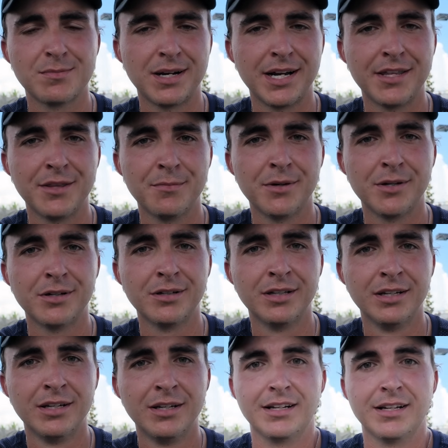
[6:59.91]
behind the ball,
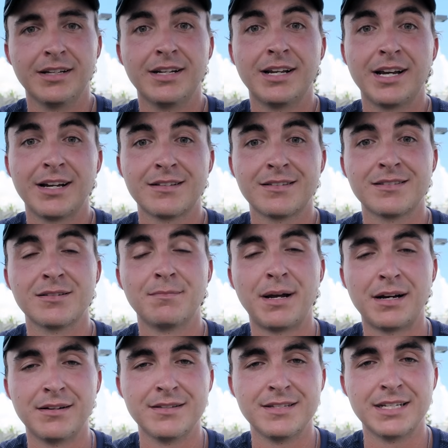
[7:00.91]
and it acts as a
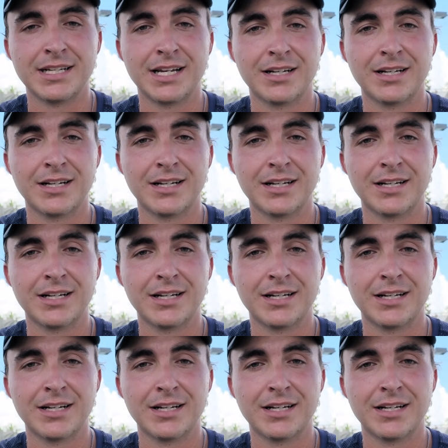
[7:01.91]
balancing